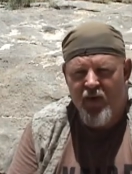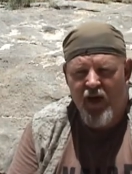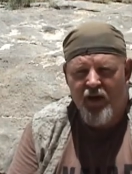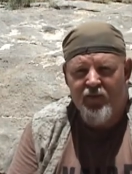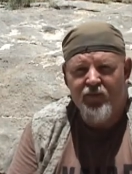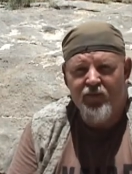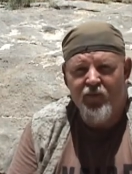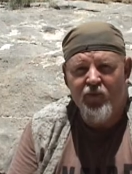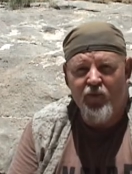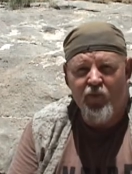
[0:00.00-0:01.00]
I
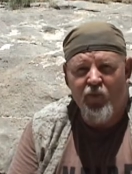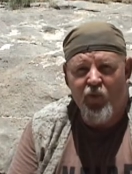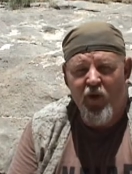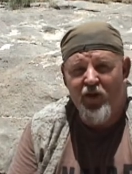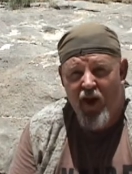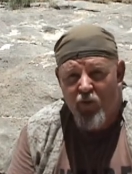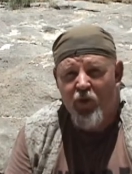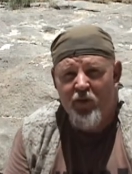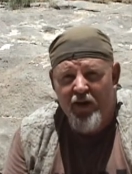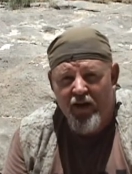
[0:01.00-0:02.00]
one day
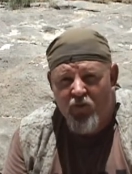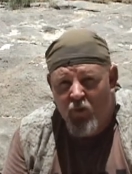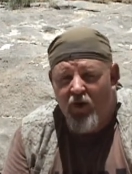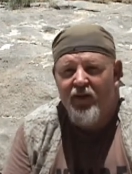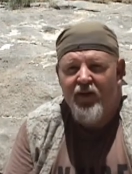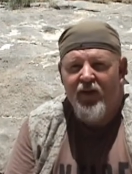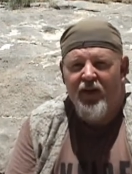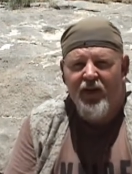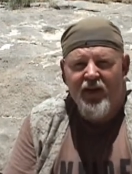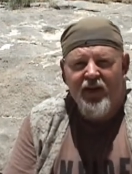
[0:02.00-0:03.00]
will be an expert.
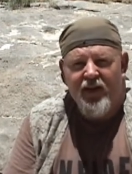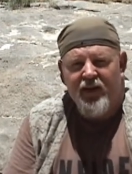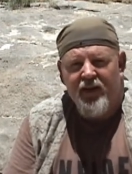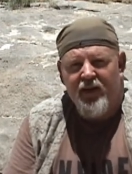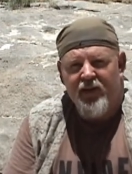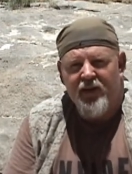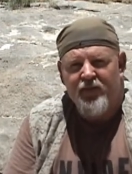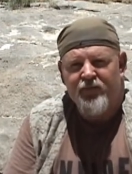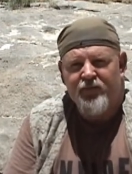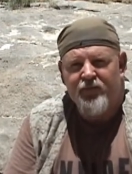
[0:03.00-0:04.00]
Um,
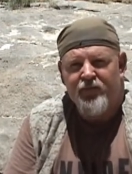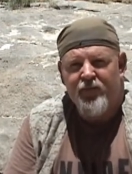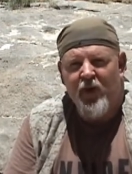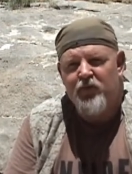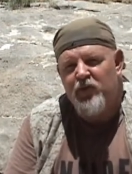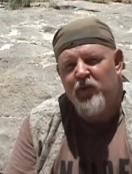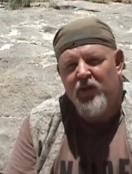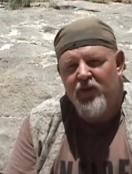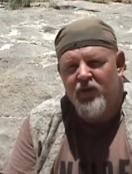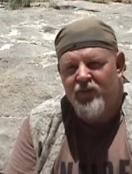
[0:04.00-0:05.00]
I'm just being
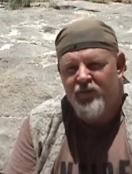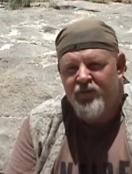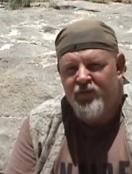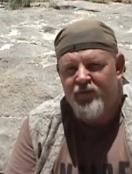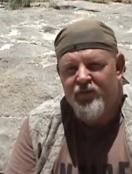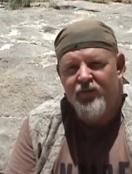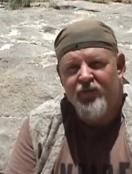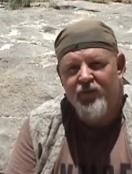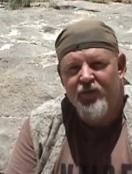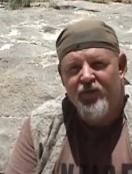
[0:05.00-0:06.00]
a little
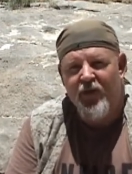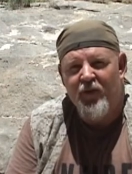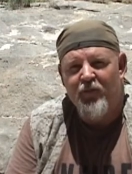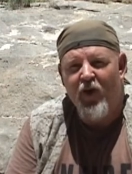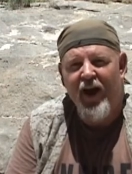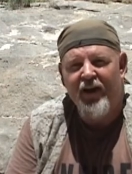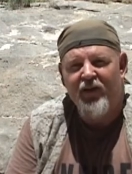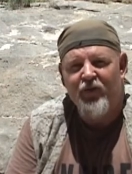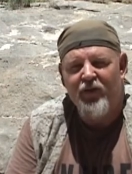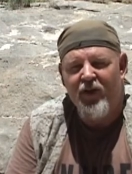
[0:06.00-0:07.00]
uh, bragging a
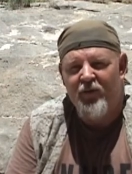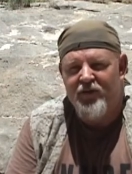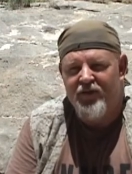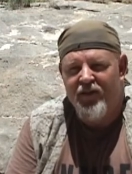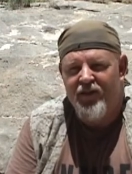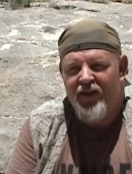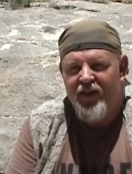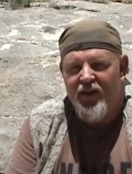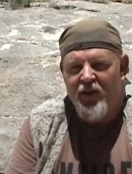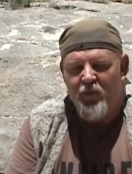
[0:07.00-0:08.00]
little bit on myself,
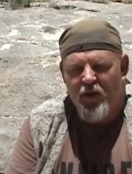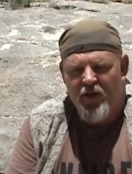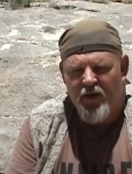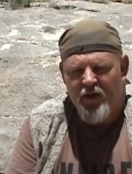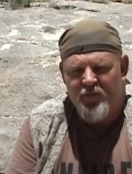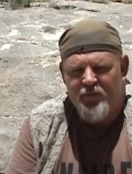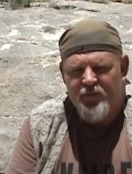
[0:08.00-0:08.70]
but um,